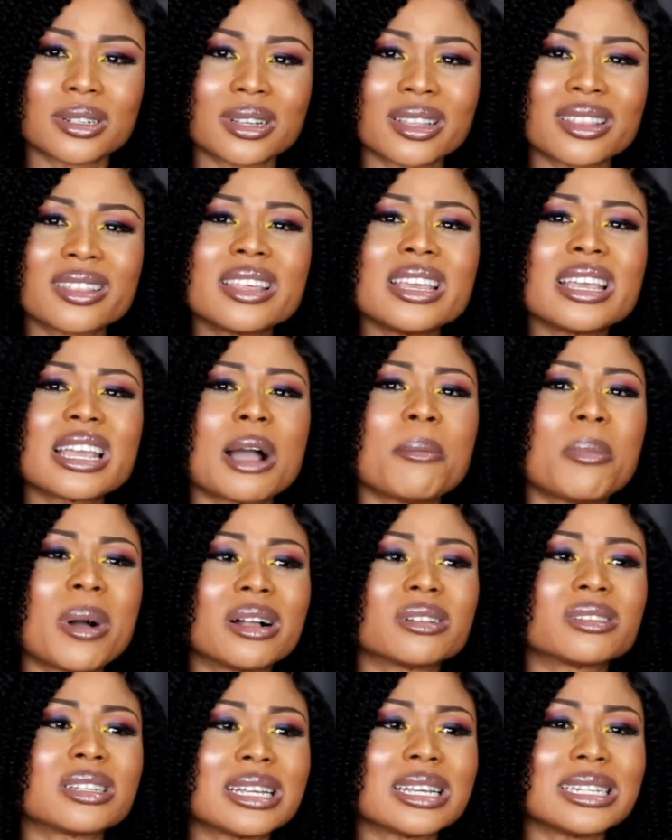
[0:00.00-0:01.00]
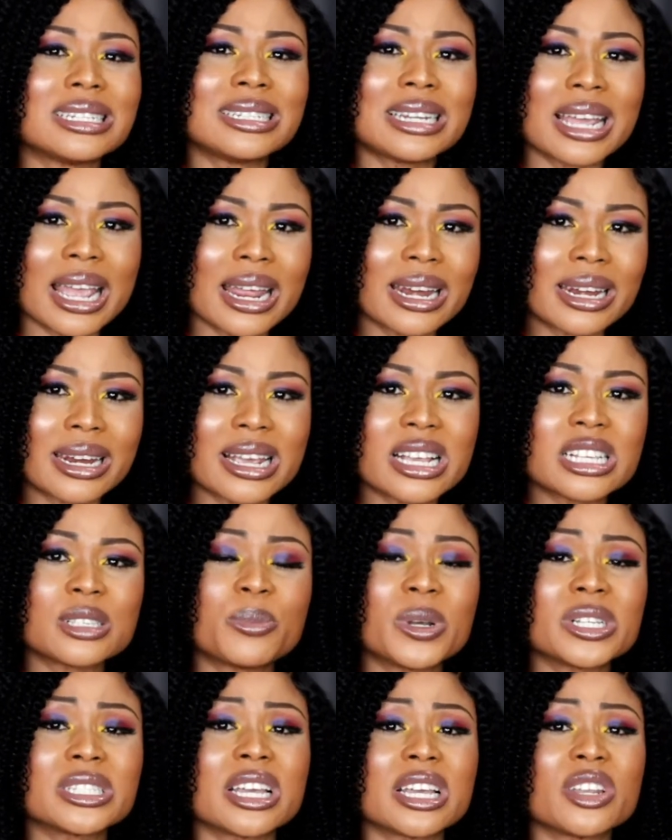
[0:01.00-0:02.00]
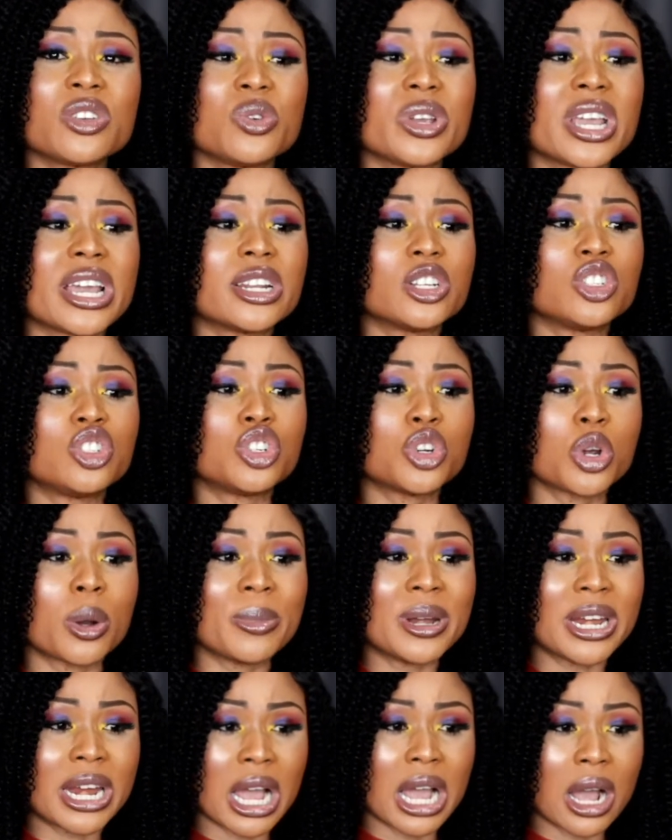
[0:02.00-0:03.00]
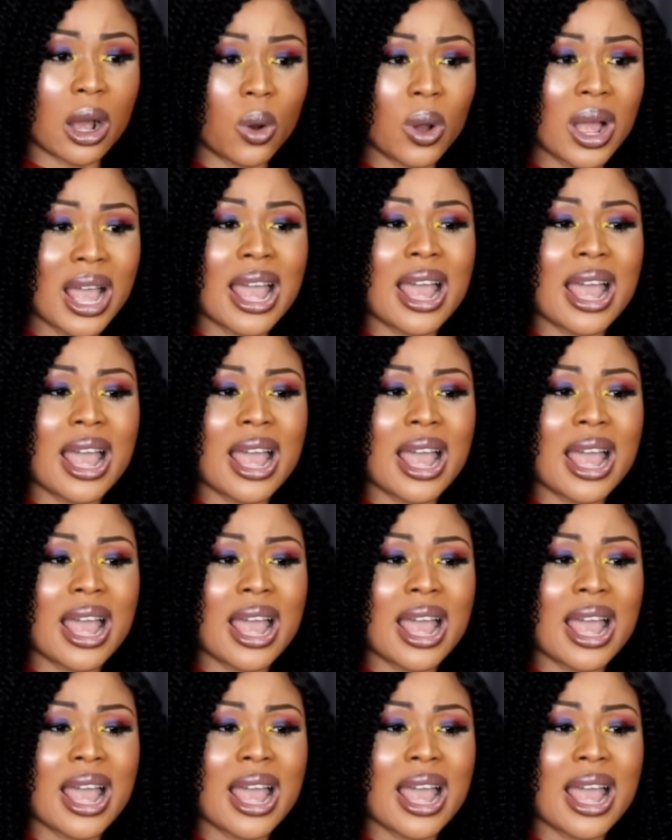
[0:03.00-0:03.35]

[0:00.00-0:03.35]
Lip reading: Think about then. It's better you get a job now.